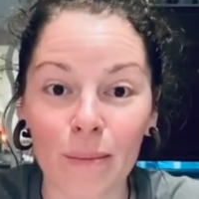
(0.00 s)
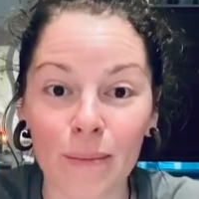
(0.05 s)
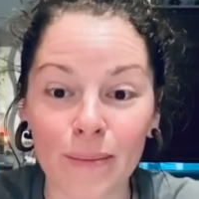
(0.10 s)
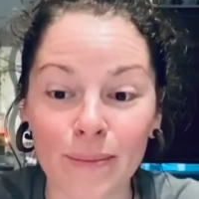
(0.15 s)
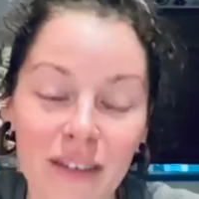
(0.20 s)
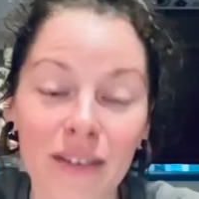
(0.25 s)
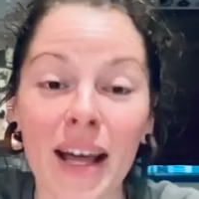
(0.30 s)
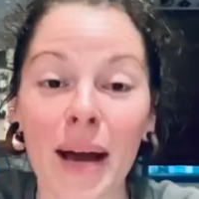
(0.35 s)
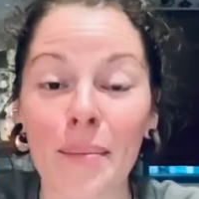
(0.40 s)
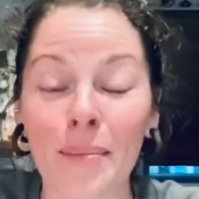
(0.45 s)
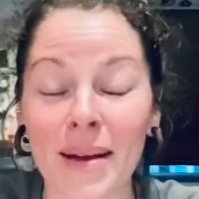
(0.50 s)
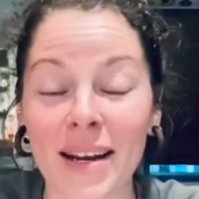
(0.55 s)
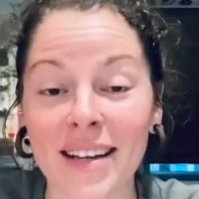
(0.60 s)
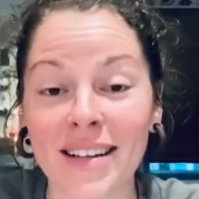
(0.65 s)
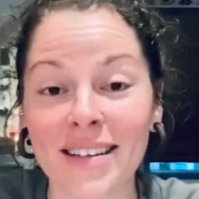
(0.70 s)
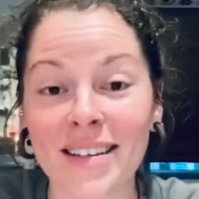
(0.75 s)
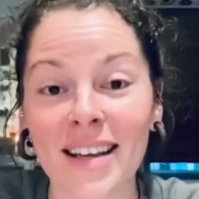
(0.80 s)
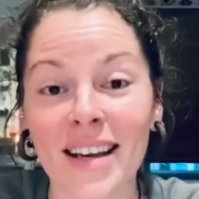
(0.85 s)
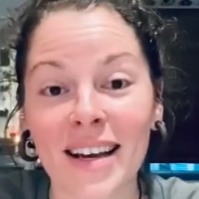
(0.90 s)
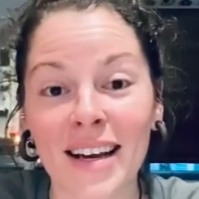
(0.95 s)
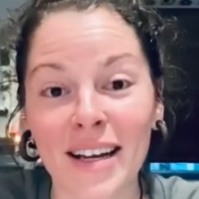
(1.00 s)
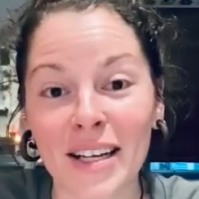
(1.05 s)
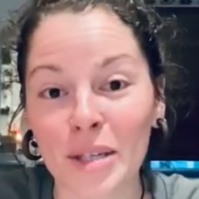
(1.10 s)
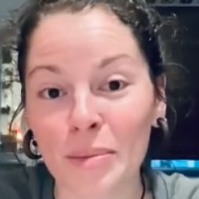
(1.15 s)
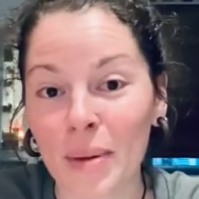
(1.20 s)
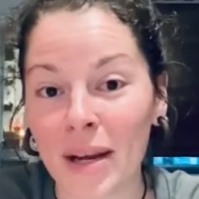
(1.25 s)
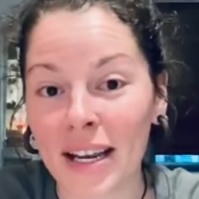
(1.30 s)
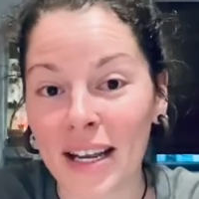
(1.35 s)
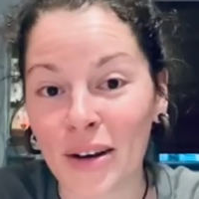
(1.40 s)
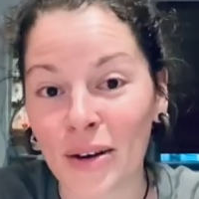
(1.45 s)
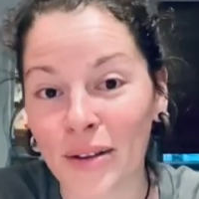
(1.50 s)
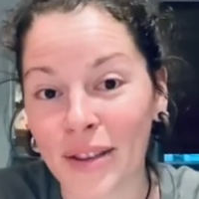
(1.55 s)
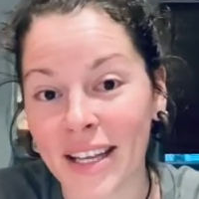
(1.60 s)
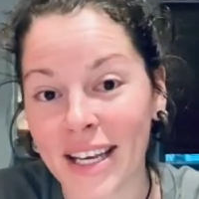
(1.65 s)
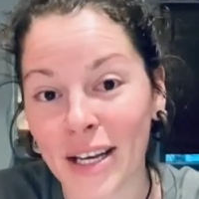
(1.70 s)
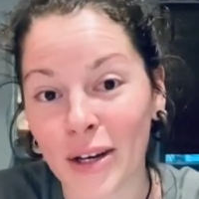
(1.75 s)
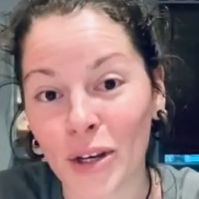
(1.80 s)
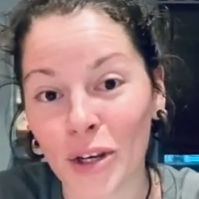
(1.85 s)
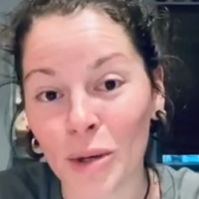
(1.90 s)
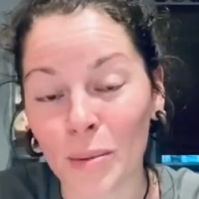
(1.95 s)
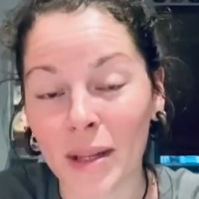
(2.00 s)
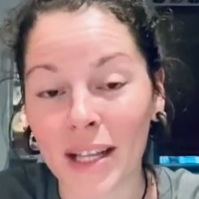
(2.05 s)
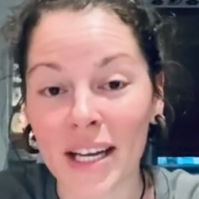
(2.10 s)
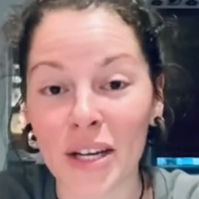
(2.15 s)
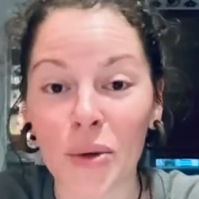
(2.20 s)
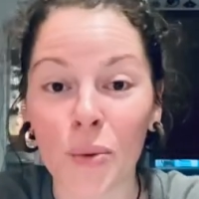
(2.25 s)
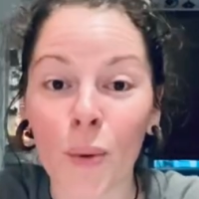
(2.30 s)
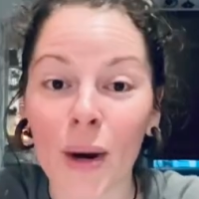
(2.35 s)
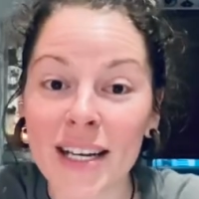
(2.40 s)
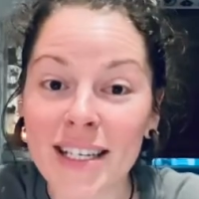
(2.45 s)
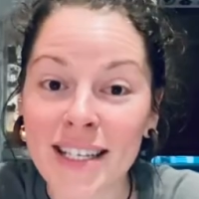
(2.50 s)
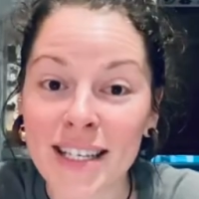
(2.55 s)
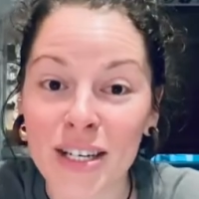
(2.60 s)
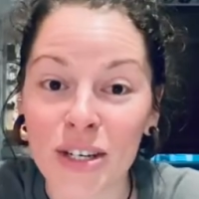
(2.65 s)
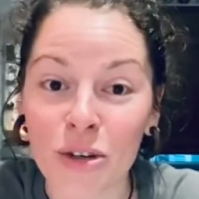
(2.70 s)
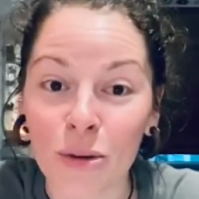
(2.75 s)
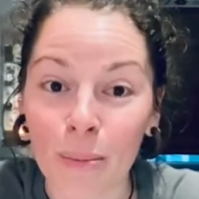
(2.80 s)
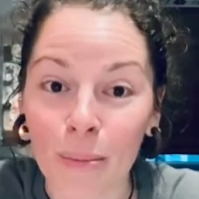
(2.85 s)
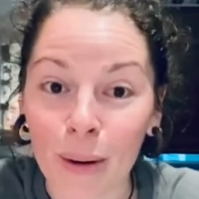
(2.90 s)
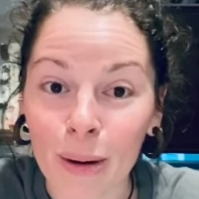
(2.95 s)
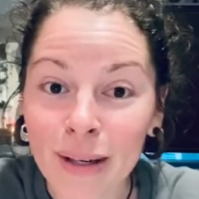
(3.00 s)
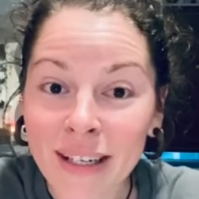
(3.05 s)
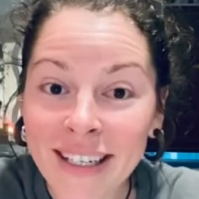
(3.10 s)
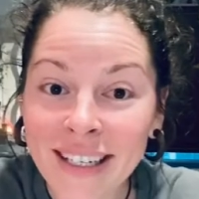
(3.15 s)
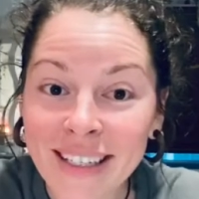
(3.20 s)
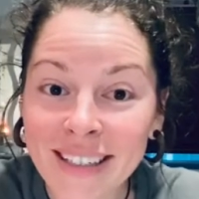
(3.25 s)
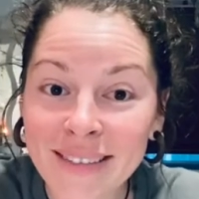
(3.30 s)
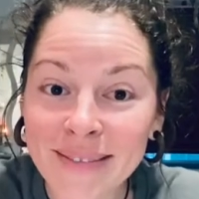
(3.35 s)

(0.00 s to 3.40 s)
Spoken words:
That means, depending on the accumulated waste in your body,